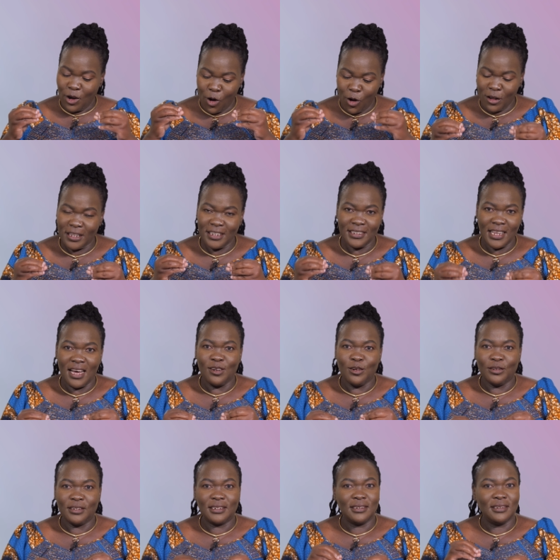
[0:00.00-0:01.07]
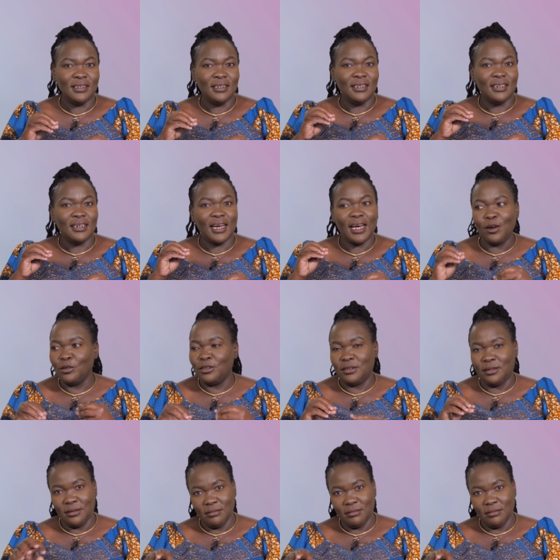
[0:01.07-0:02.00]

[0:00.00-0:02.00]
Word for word: all these adults cannot